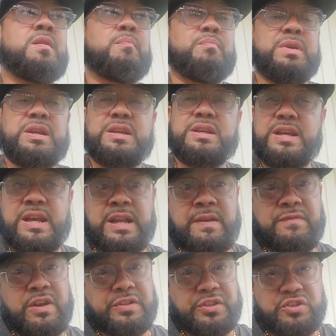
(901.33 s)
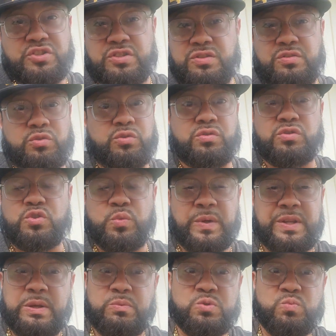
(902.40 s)
Me and every other
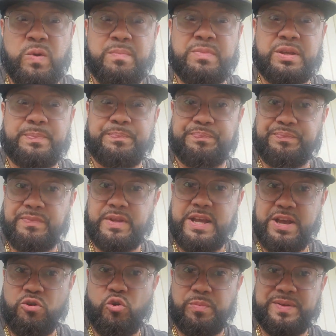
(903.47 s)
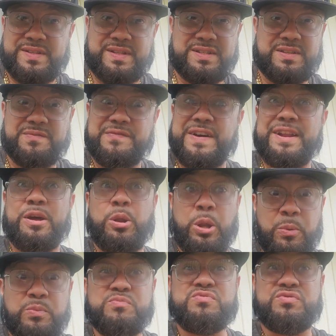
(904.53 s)
twin that was with me at OBCC 5 North, we
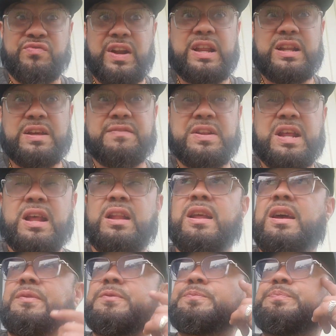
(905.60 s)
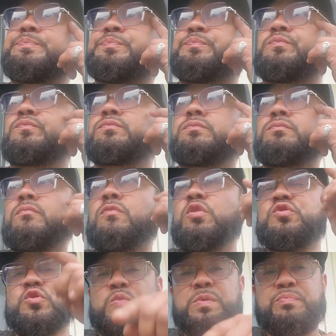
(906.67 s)
was really living that life.
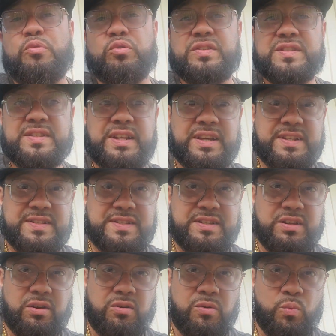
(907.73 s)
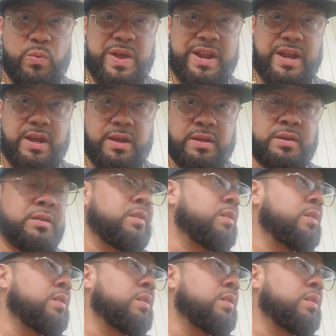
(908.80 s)
So we broke this nigga with it in